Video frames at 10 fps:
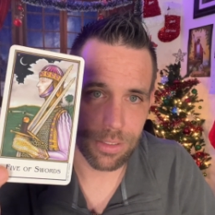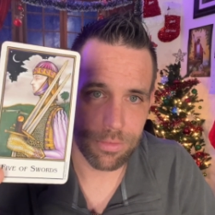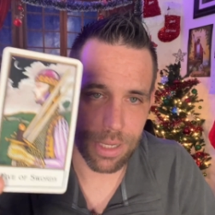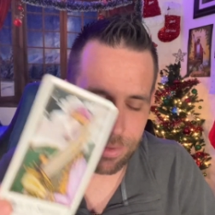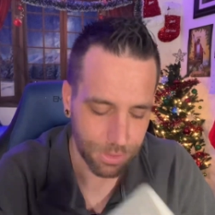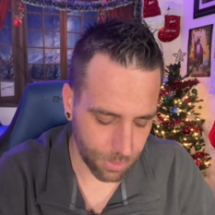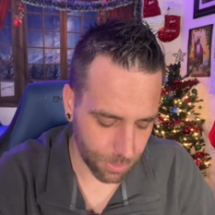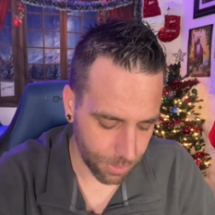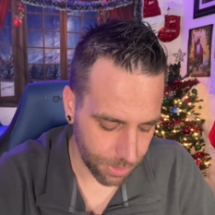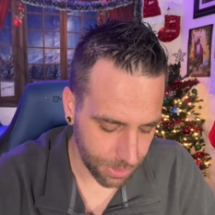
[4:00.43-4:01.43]
five of
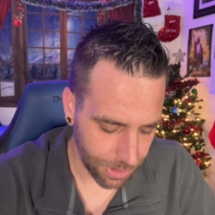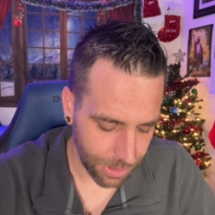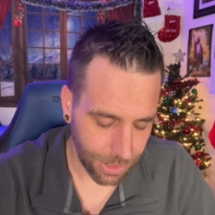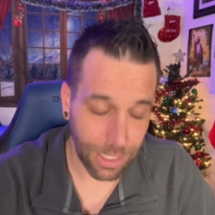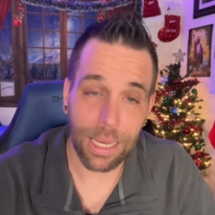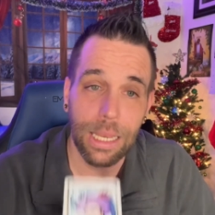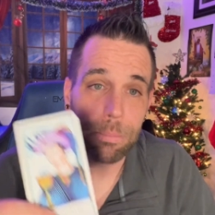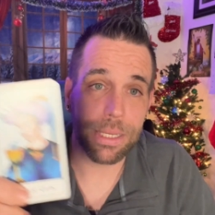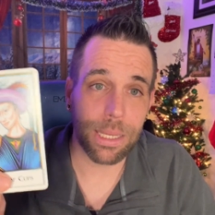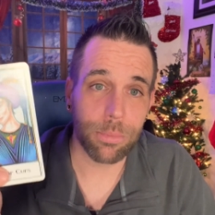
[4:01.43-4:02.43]
swords, and
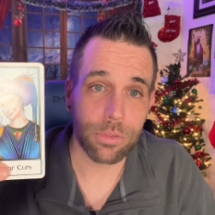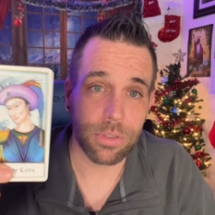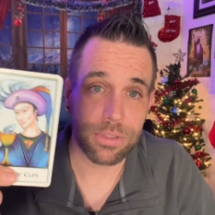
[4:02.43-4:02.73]
be able to